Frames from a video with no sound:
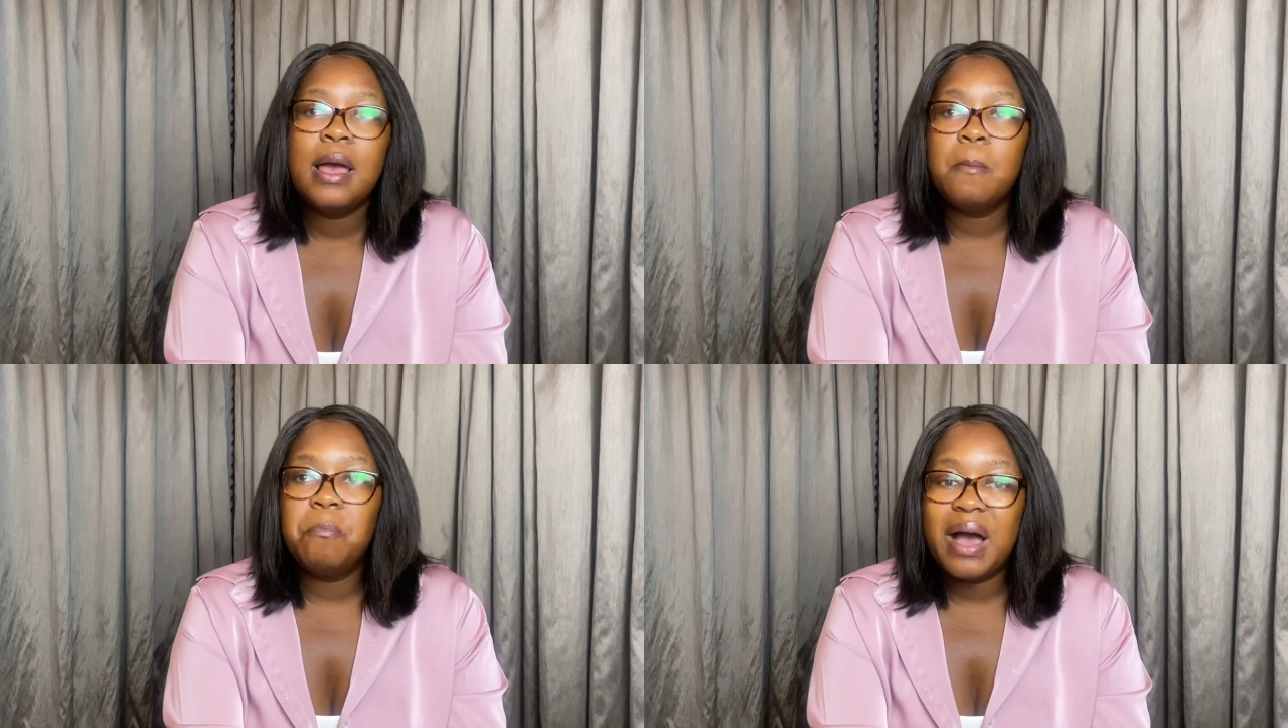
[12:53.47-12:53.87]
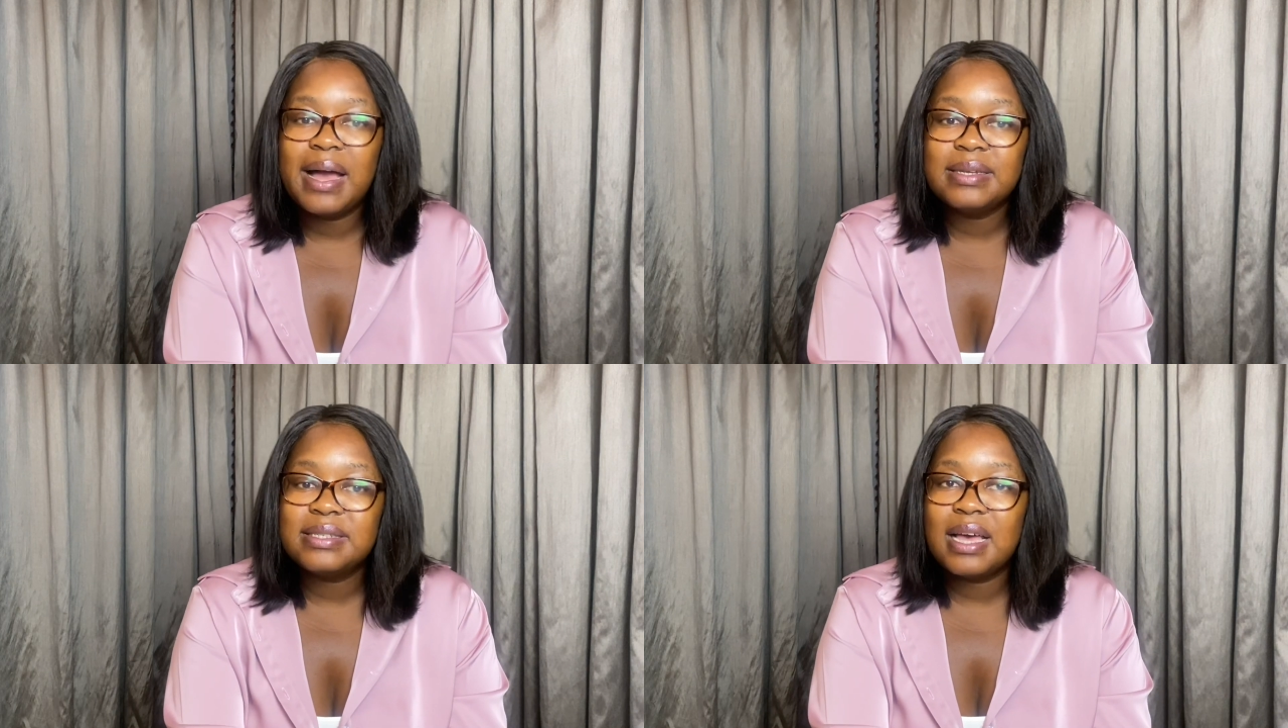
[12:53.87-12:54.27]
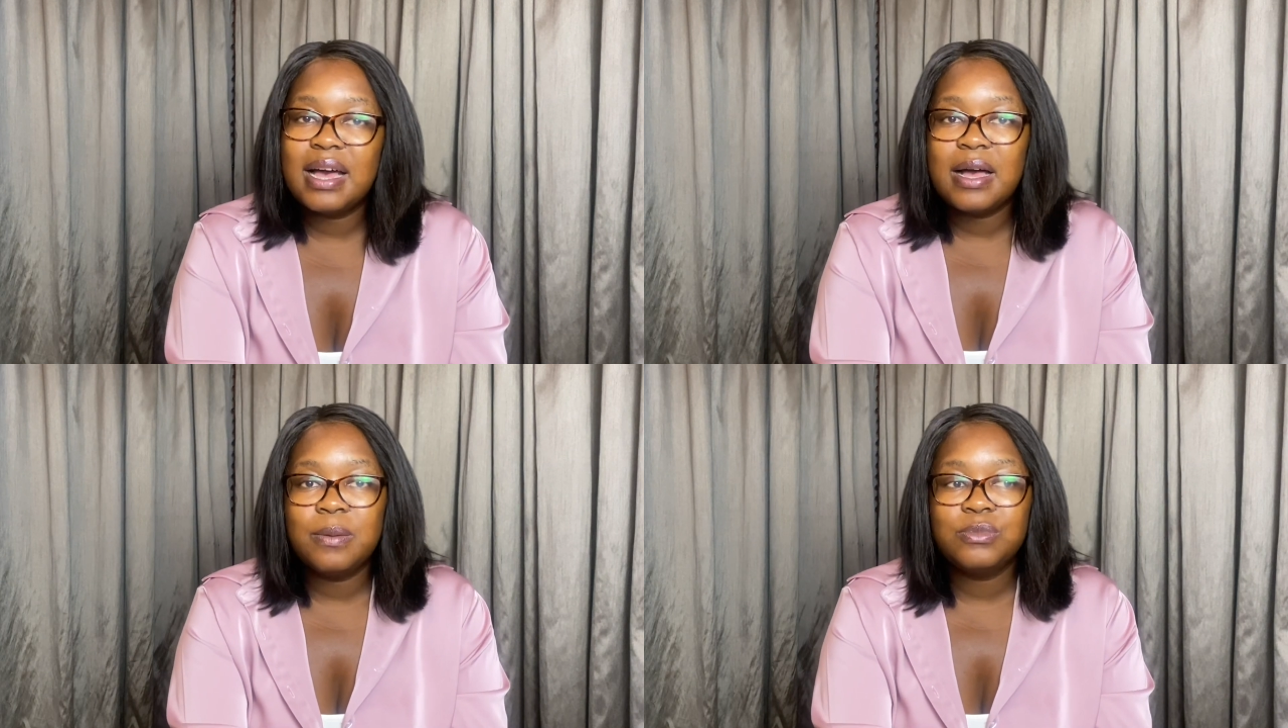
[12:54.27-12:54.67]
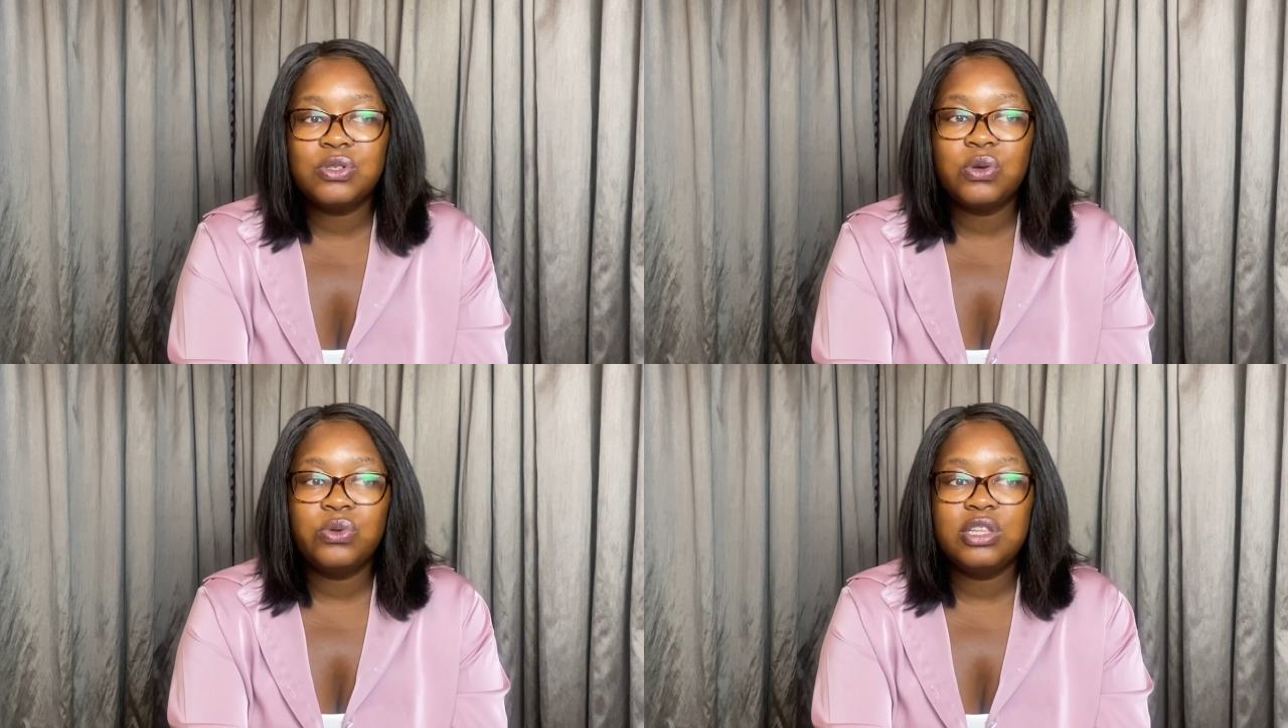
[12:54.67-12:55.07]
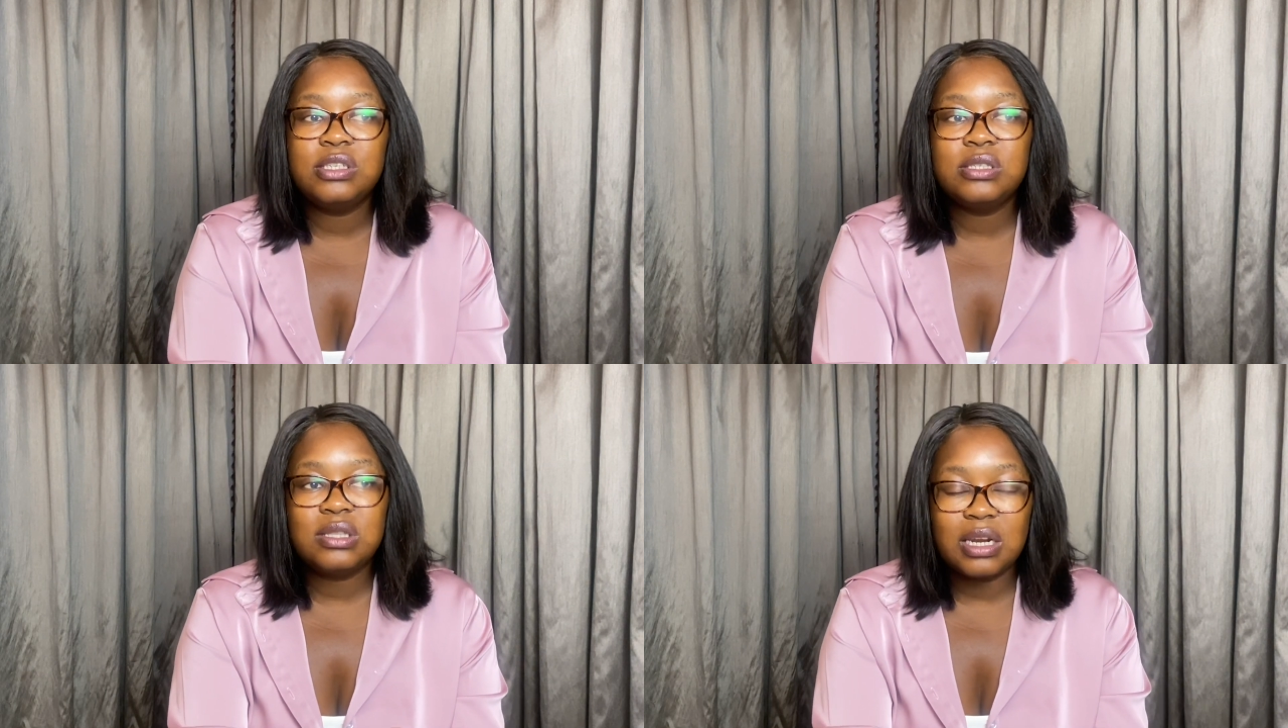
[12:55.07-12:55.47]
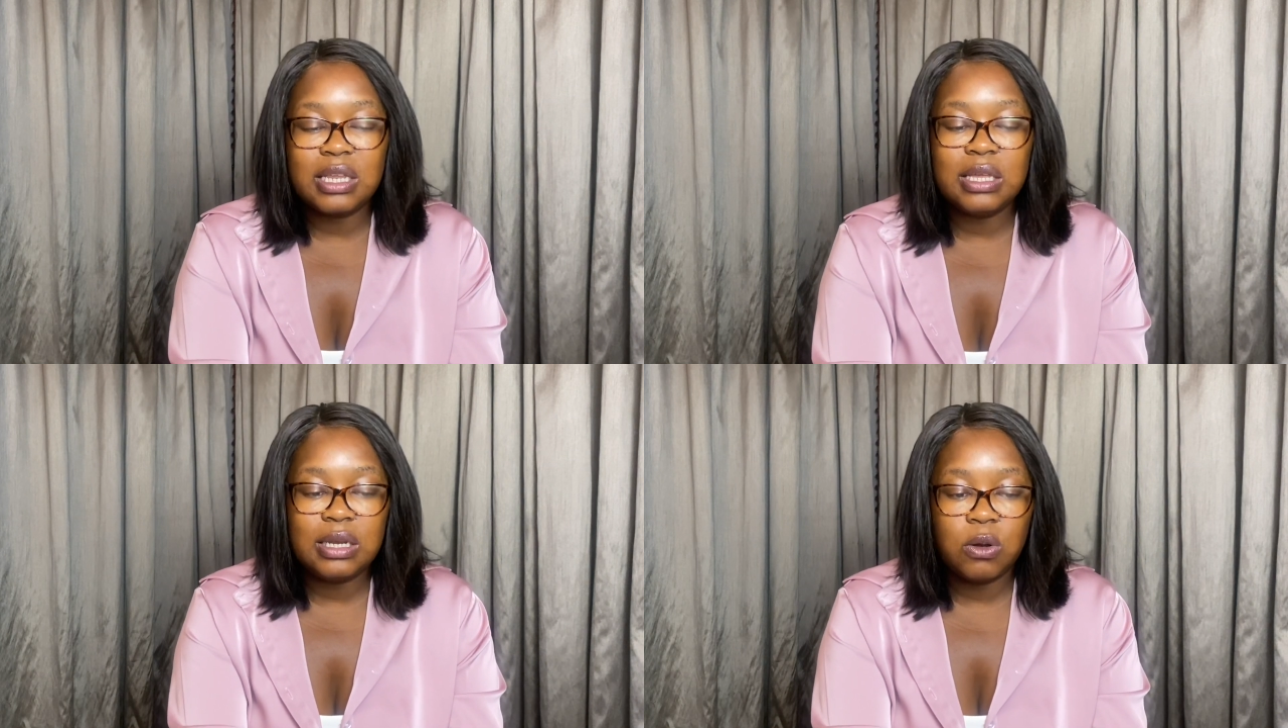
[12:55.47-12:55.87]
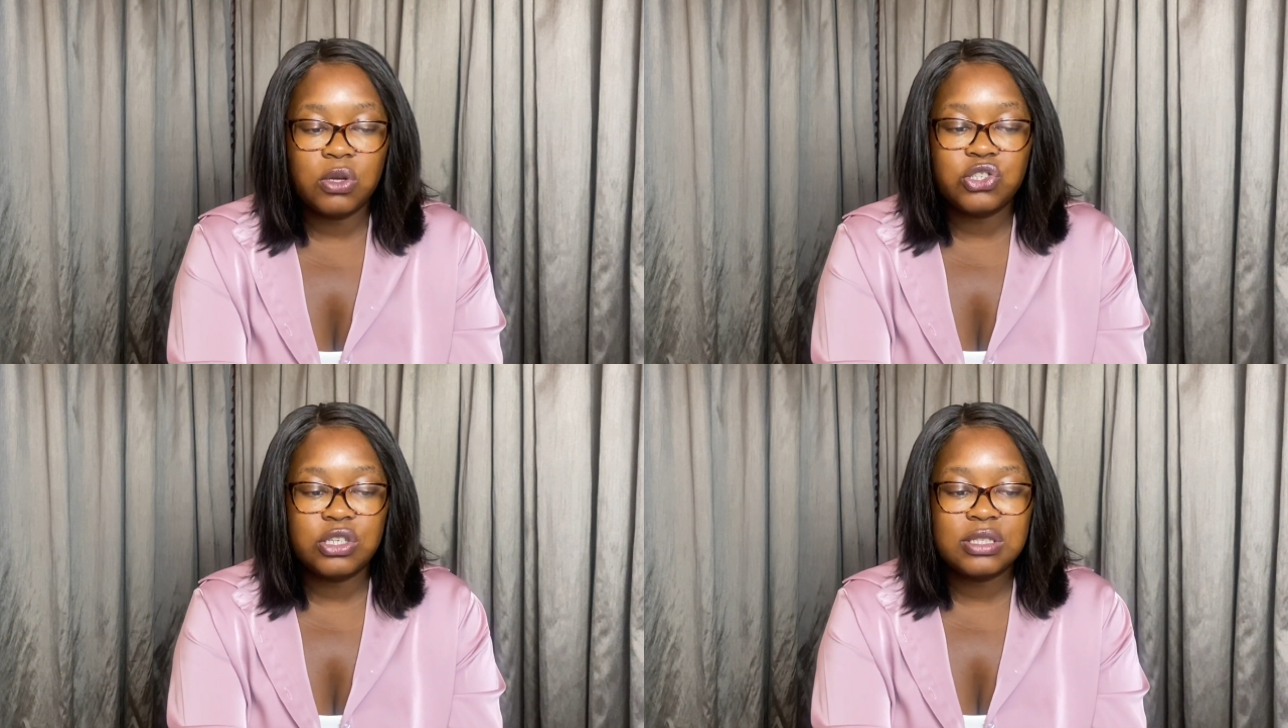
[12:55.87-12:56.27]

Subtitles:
But so these three lodges,